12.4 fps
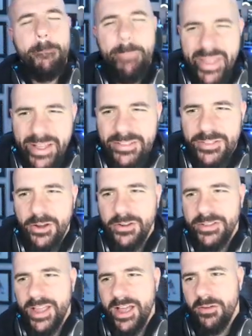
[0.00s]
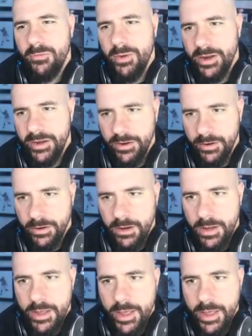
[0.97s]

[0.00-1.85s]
big third down right here,